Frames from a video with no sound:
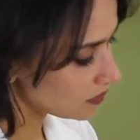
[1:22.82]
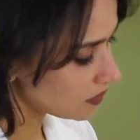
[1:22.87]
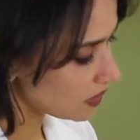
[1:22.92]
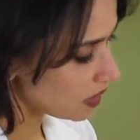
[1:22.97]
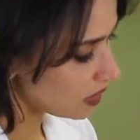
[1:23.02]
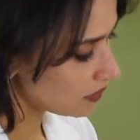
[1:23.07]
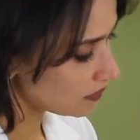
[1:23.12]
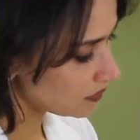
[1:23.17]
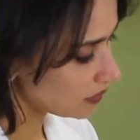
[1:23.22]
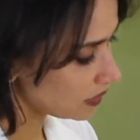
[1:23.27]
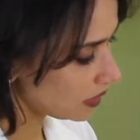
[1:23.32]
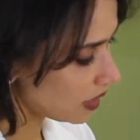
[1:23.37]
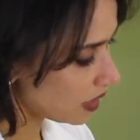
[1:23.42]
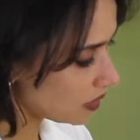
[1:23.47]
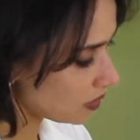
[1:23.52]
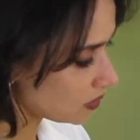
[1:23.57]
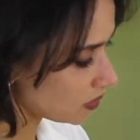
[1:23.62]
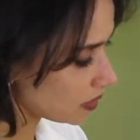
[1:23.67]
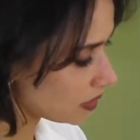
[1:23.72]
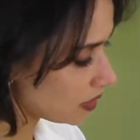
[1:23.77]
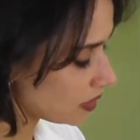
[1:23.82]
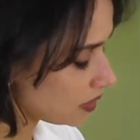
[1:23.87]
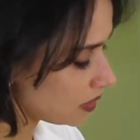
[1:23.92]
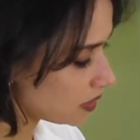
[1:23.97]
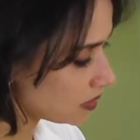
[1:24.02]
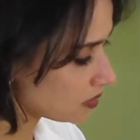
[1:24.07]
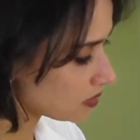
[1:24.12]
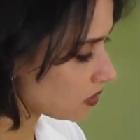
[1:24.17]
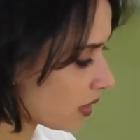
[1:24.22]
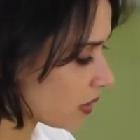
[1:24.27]
of the cannula
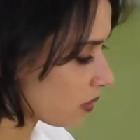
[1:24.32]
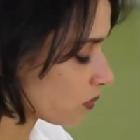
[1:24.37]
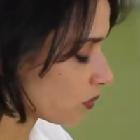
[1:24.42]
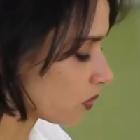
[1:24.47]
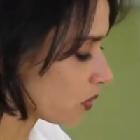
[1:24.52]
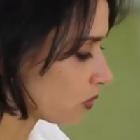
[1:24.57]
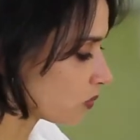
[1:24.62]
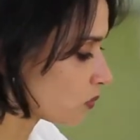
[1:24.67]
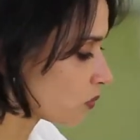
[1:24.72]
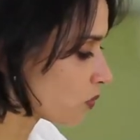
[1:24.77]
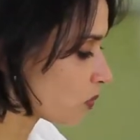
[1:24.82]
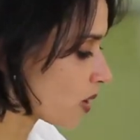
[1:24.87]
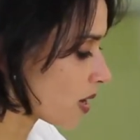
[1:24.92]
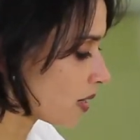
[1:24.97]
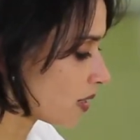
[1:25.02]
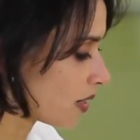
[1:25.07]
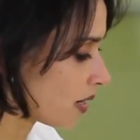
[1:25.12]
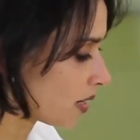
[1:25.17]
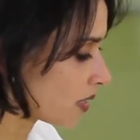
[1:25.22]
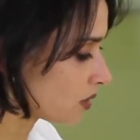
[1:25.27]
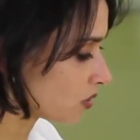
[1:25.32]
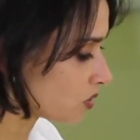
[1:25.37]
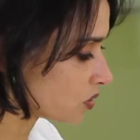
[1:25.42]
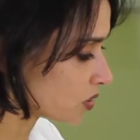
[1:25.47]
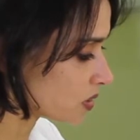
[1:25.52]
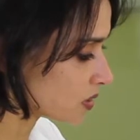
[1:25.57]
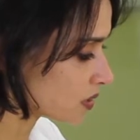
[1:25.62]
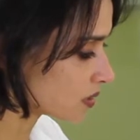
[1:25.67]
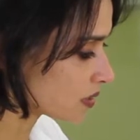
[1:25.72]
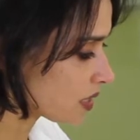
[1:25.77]
is that with one
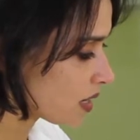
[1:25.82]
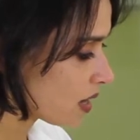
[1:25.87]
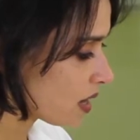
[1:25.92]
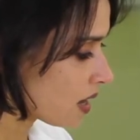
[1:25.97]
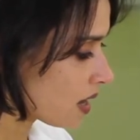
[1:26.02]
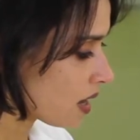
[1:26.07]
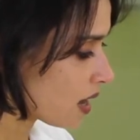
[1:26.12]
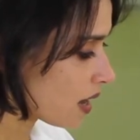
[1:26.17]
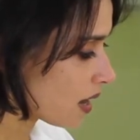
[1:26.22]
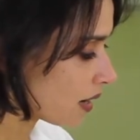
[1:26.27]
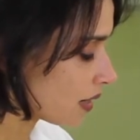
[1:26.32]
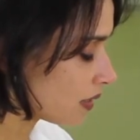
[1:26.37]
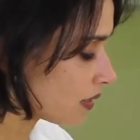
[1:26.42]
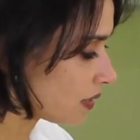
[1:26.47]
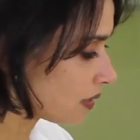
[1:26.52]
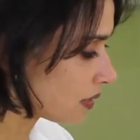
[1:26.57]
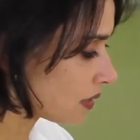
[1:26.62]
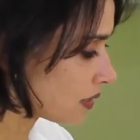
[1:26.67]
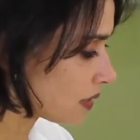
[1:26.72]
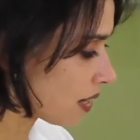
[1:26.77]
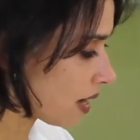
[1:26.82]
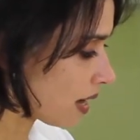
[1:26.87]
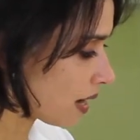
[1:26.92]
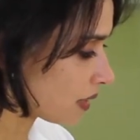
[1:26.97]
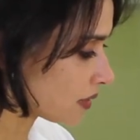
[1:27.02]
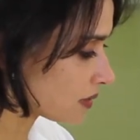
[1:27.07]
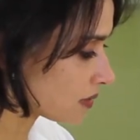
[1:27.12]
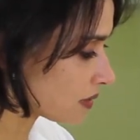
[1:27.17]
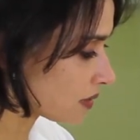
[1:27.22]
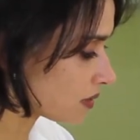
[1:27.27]
entrance, I can
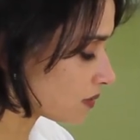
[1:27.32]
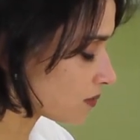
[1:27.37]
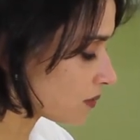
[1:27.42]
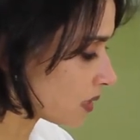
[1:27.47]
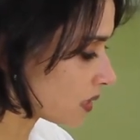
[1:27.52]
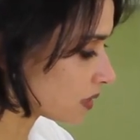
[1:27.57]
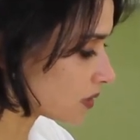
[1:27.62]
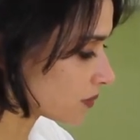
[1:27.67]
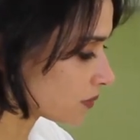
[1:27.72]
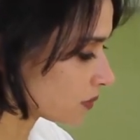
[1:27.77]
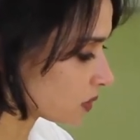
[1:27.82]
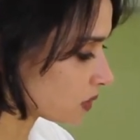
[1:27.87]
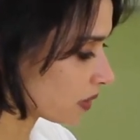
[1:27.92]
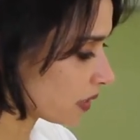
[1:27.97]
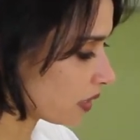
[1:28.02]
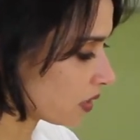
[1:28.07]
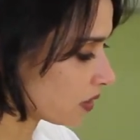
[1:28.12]
access multiple